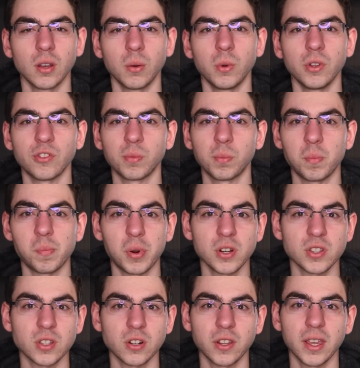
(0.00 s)
which
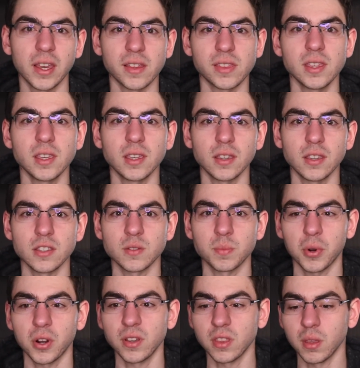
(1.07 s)
personally I think is
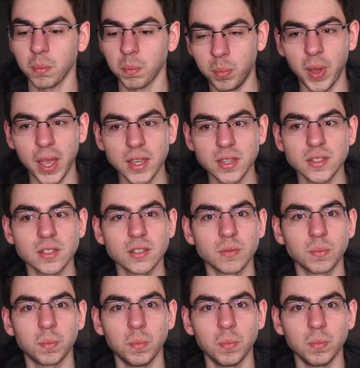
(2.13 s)
probably the best